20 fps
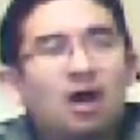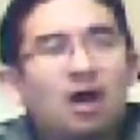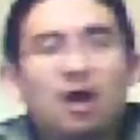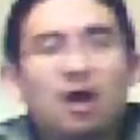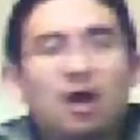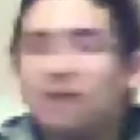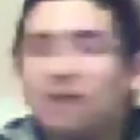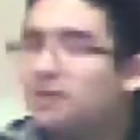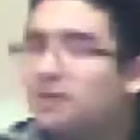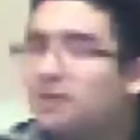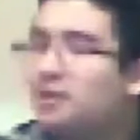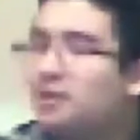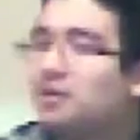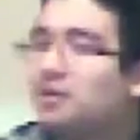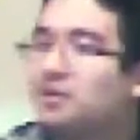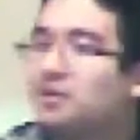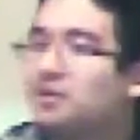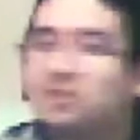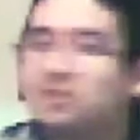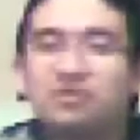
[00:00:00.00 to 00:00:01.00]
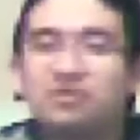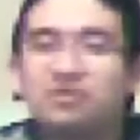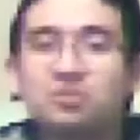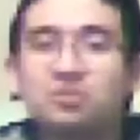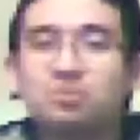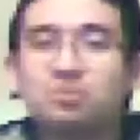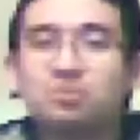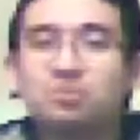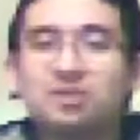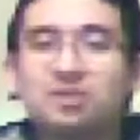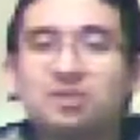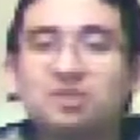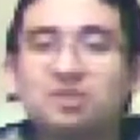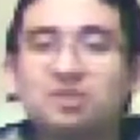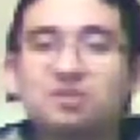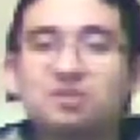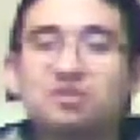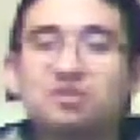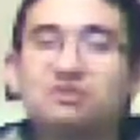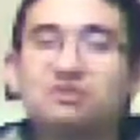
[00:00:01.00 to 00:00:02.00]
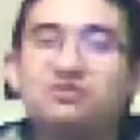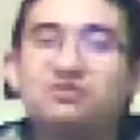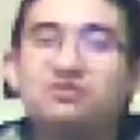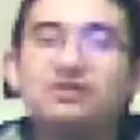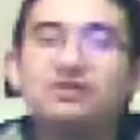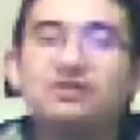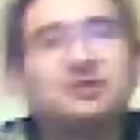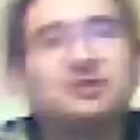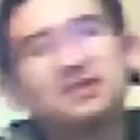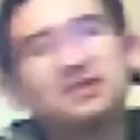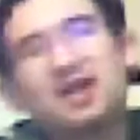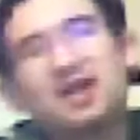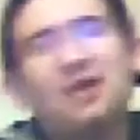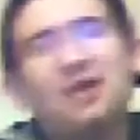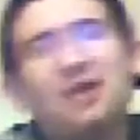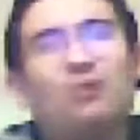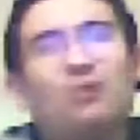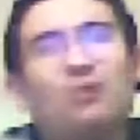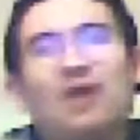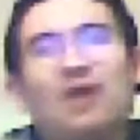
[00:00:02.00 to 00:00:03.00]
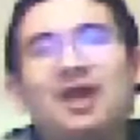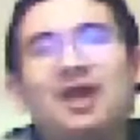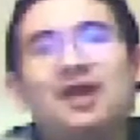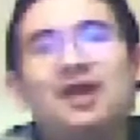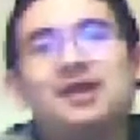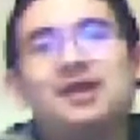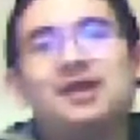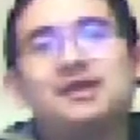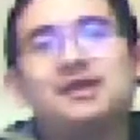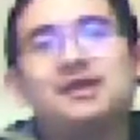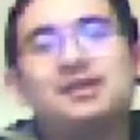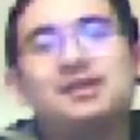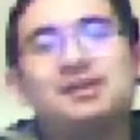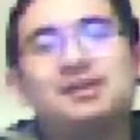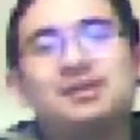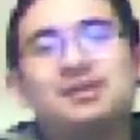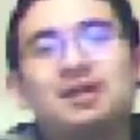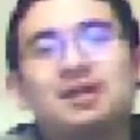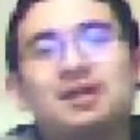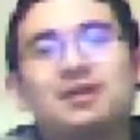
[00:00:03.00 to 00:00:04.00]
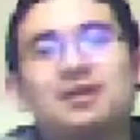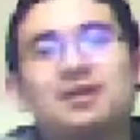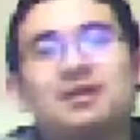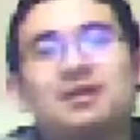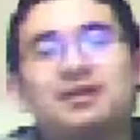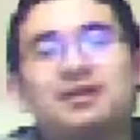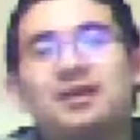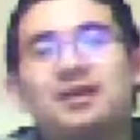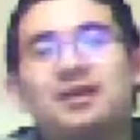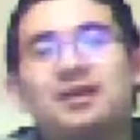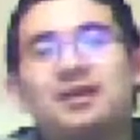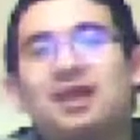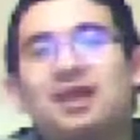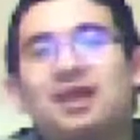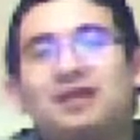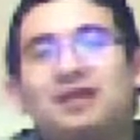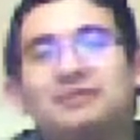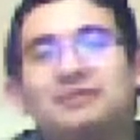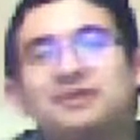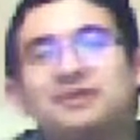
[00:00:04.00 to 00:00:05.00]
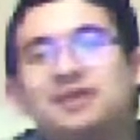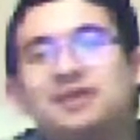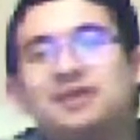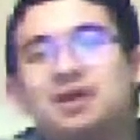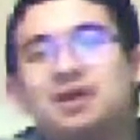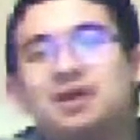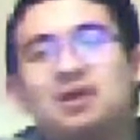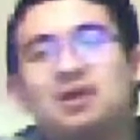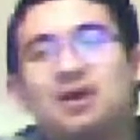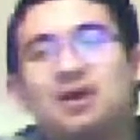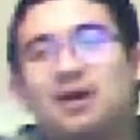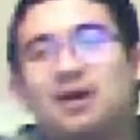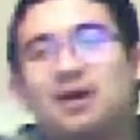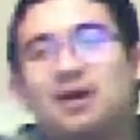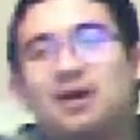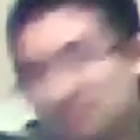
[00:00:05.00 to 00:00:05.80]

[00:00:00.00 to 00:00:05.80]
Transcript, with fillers: I don't know. It just feels it just feels kind of weird that, that they let them do that. Like, I,